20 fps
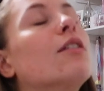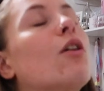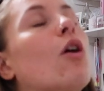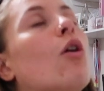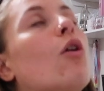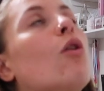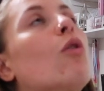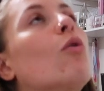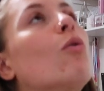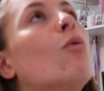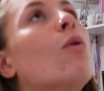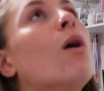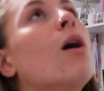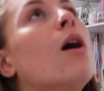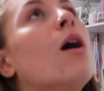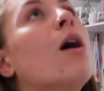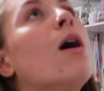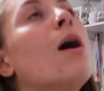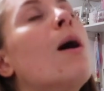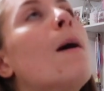and oh
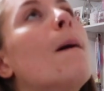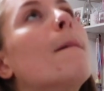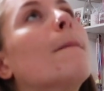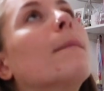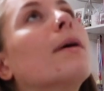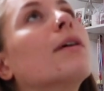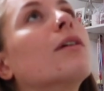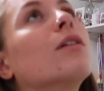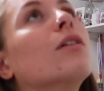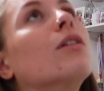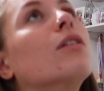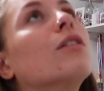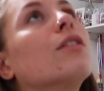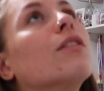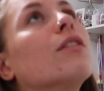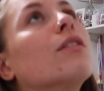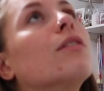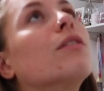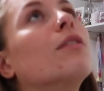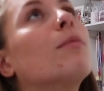my
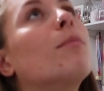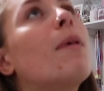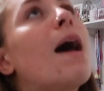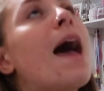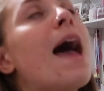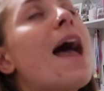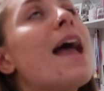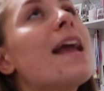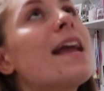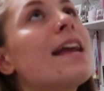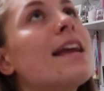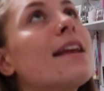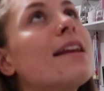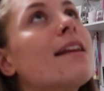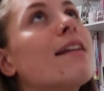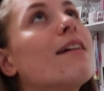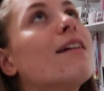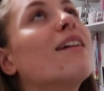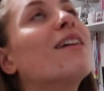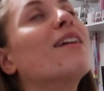god, the
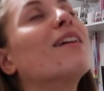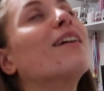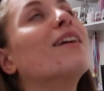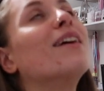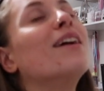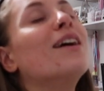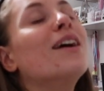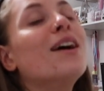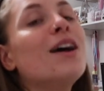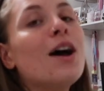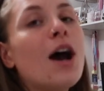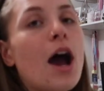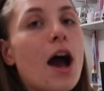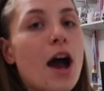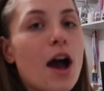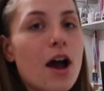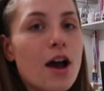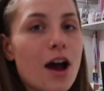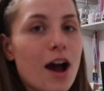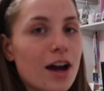pain.
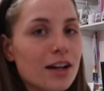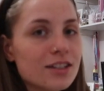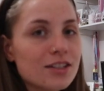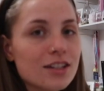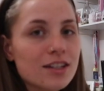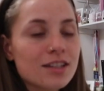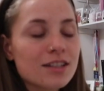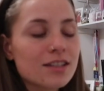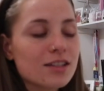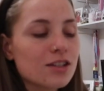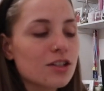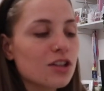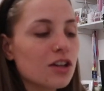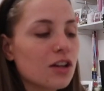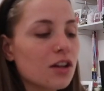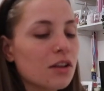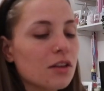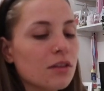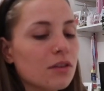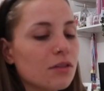I just,
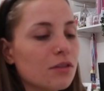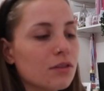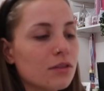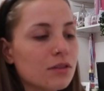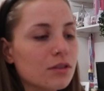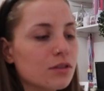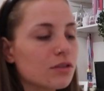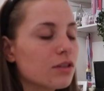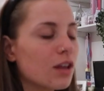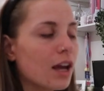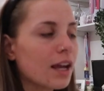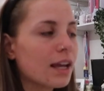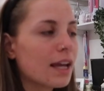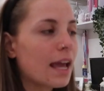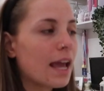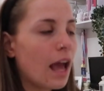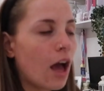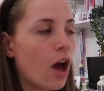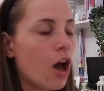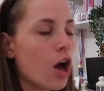like,
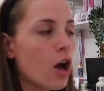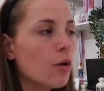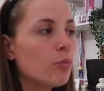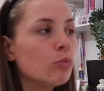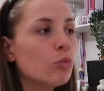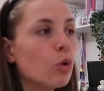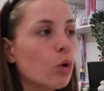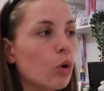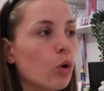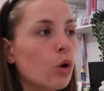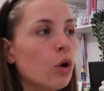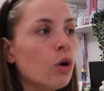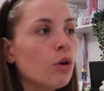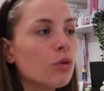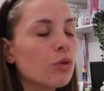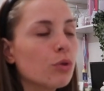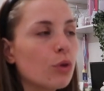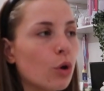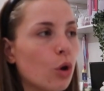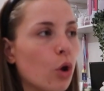it hurt more
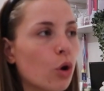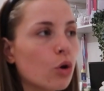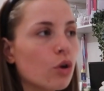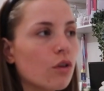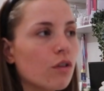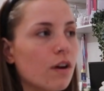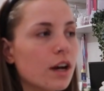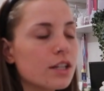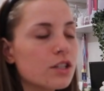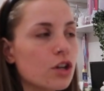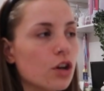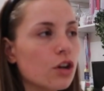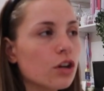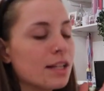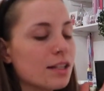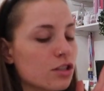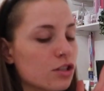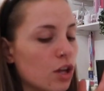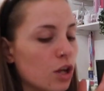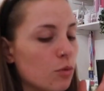the longer I took.
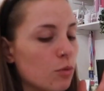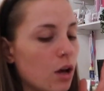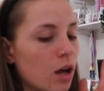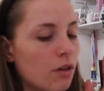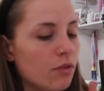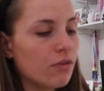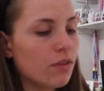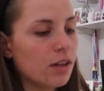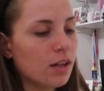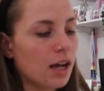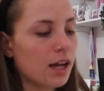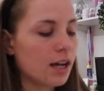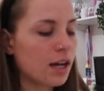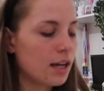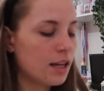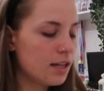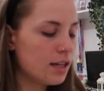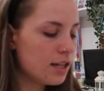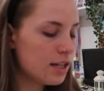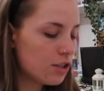It's so worth it. Like,
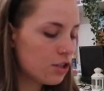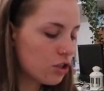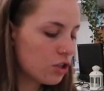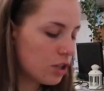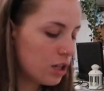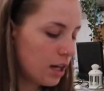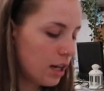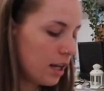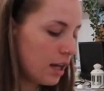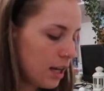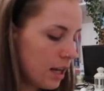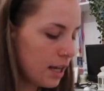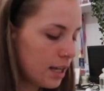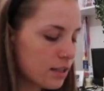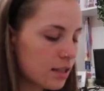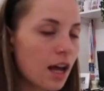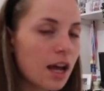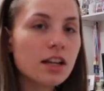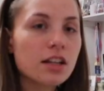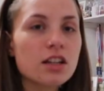I literally,
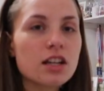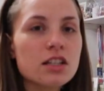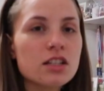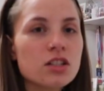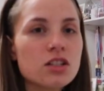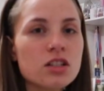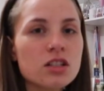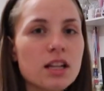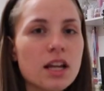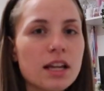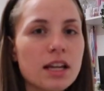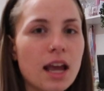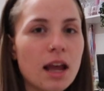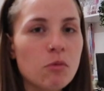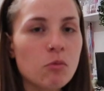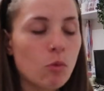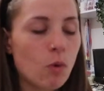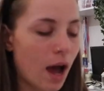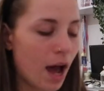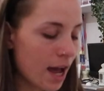it's just like
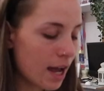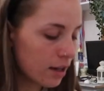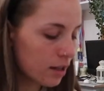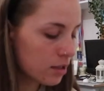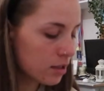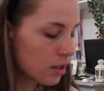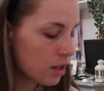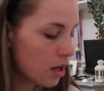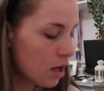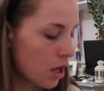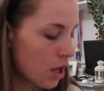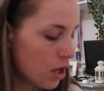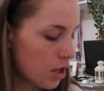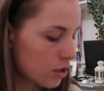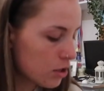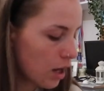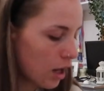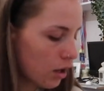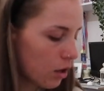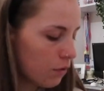getting waxed.
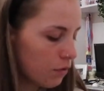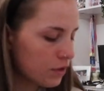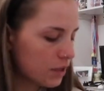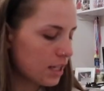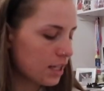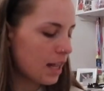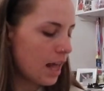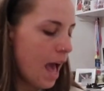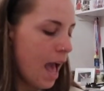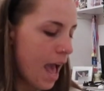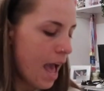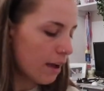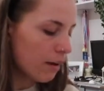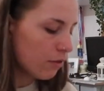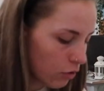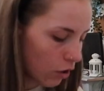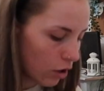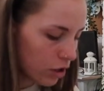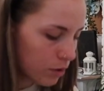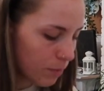So, like, obviously the
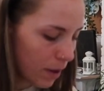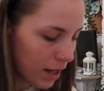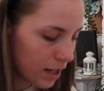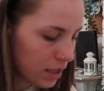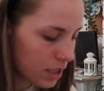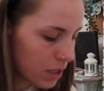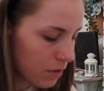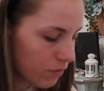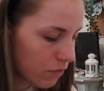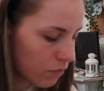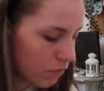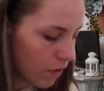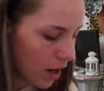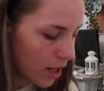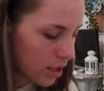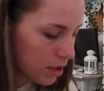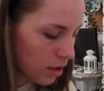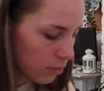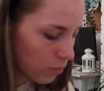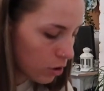hair grows back at different
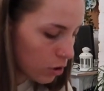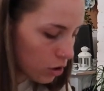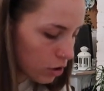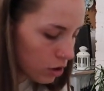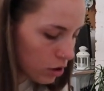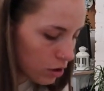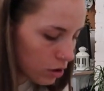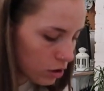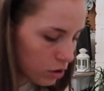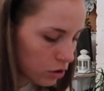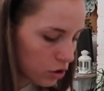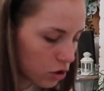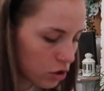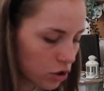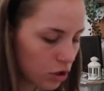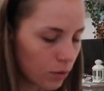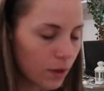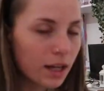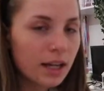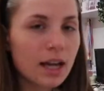rates, so I'm gonna
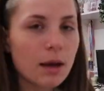just do it